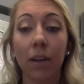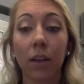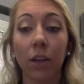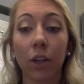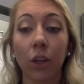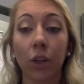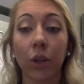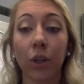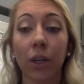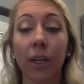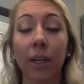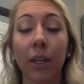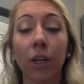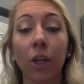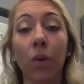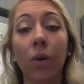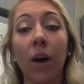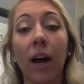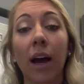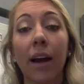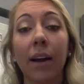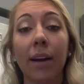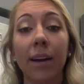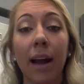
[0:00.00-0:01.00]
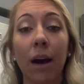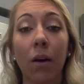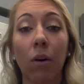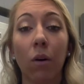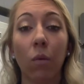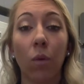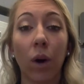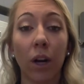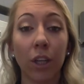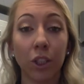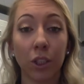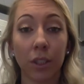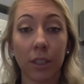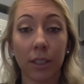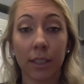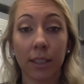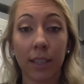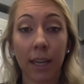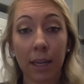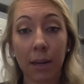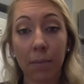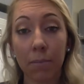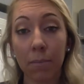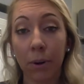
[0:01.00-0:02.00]
You're going to go ahead now and watch the
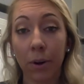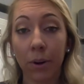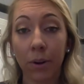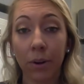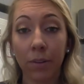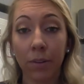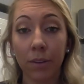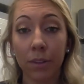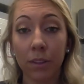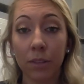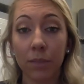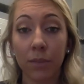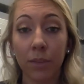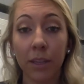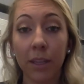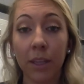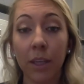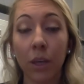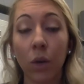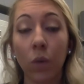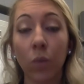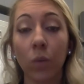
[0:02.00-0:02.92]
second part of this video,